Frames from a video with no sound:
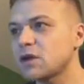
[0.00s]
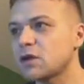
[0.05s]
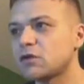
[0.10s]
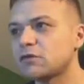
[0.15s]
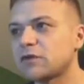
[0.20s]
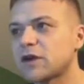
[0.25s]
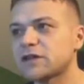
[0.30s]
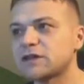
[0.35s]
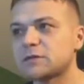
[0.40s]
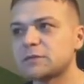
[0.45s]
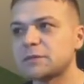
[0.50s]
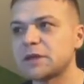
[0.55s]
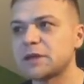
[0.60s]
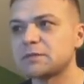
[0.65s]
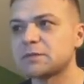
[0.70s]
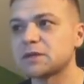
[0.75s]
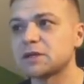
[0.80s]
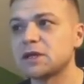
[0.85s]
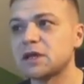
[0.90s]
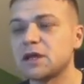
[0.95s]
of other
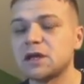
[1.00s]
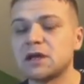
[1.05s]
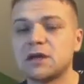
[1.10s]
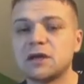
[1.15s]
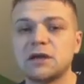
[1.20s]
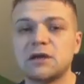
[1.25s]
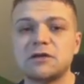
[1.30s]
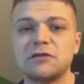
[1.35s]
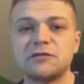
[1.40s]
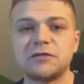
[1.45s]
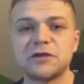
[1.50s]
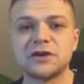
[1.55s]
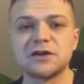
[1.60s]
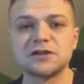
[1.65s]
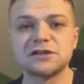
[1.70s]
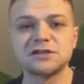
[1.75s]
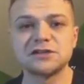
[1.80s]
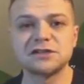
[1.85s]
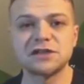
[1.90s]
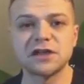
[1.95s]
people,
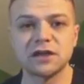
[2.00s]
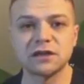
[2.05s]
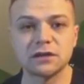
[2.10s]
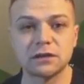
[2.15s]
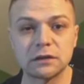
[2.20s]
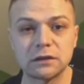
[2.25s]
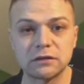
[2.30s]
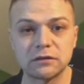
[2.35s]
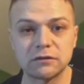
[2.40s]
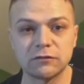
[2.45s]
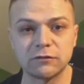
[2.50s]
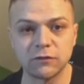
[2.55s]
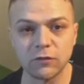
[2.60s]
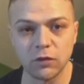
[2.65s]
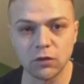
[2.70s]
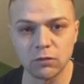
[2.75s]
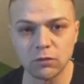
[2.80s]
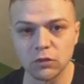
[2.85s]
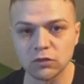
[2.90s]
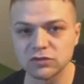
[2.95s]
first and
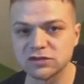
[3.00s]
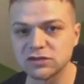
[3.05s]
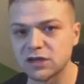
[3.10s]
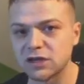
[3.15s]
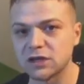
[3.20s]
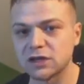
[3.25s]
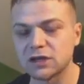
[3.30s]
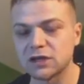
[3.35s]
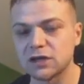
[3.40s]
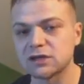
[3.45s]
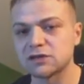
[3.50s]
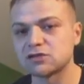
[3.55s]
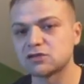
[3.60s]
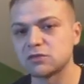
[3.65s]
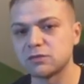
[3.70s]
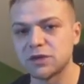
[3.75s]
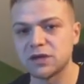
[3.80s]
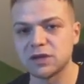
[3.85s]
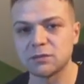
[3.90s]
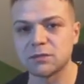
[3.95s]
foremost thing is to
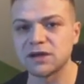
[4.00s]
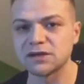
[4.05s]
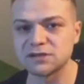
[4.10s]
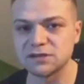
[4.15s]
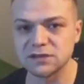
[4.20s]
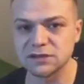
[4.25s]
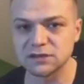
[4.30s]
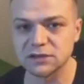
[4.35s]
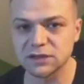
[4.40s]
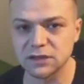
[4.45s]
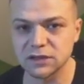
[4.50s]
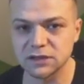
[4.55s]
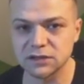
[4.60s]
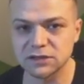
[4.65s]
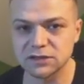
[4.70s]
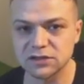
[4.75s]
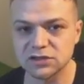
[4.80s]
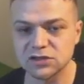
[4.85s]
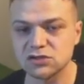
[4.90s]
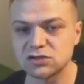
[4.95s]
minimize eating.
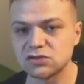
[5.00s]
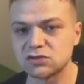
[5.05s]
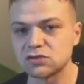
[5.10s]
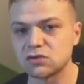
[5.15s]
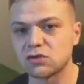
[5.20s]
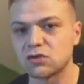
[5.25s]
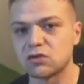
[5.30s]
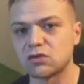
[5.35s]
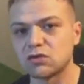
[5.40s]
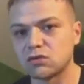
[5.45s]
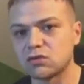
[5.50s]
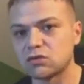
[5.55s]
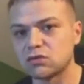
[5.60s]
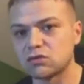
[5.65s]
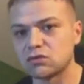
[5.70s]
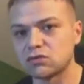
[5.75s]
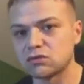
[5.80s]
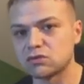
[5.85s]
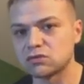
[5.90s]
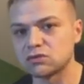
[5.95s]
So
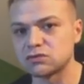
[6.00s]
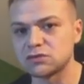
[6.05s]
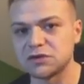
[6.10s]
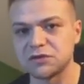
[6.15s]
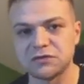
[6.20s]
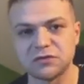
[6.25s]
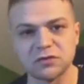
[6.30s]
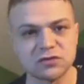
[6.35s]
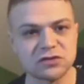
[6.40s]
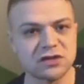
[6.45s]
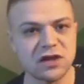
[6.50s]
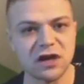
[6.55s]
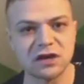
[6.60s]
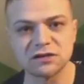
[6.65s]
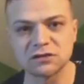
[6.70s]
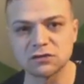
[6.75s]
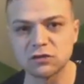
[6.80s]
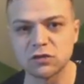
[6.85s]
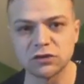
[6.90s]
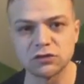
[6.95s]
if you
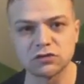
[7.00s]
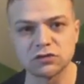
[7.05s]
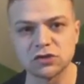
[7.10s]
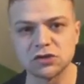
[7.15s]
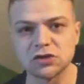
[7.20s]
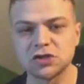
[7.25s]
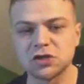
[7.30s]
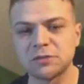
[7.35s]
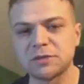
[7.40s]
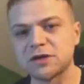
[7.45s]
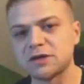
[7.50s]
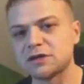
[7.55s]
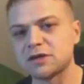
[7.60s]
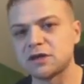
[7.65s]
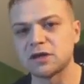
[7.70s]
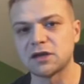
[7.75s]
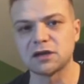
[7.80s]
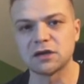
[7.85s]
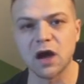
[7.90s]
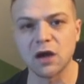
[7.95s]
start going to the gym and
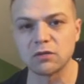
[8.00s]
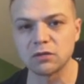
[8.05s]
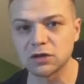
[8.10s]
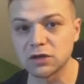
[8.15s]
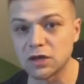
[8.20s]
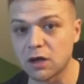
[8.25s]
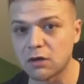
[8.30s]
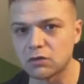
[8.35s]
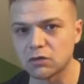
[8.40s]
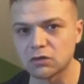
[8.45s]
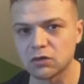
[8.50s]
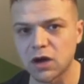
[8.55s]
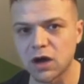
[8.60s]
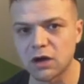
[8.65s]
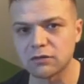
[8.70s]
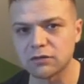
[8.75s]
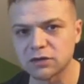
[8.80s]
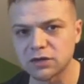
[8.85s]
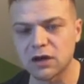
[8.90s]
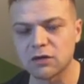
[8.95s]
think I
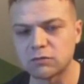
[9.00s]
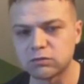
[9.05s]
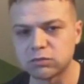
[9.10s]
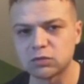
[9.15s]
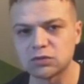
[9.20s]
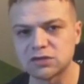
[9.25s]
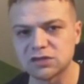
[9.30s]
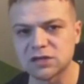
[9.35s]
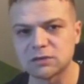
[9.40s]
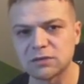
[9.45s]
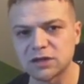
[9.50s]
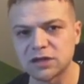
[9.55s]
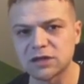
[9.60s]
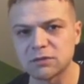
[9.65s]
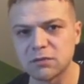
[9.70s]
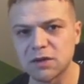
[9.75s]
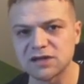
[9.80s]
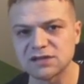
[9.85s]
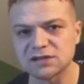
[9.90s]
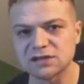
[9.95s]
will now put some lean
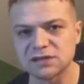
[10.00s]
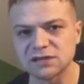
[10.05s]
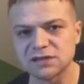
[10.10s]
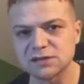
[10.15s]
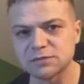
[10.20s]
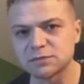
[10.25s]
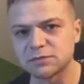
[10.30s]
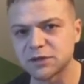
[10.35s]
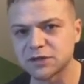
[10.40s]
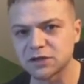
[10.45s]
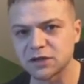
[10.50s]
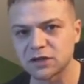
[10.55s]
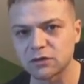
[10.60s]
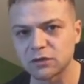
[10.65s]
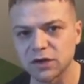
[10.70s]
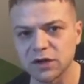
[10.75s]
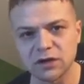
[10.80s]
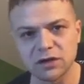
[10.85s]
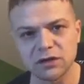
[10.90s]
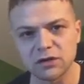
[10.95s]
muscles pretty
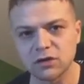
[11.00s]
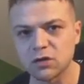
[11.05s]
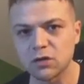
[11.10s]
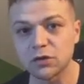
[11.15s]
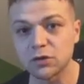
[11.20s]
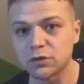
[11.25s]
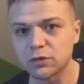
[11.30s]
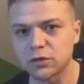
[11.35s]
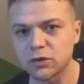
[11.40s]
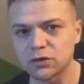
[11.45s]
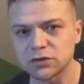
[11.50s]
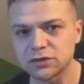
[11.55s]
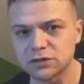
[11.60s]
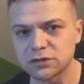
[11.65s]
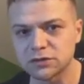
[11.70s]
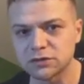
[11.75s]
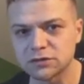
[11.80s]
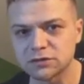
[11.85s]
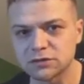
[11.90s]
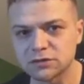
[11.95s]
quickly, no you won't.
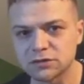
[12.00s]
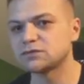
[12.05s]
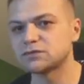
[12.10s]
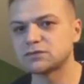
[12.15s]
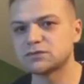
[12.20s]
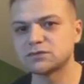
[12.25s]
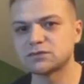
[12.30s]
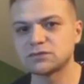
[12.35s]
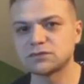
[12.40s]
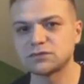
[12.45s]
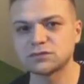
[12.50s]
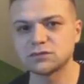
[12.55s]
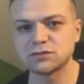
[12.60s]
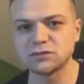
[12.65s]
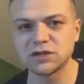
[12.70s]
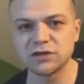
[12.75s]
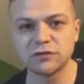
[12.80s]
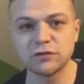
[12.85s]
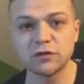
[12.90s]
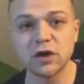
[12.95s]

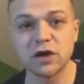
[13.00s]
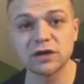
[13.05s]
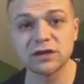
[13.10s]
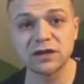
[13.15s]
If you are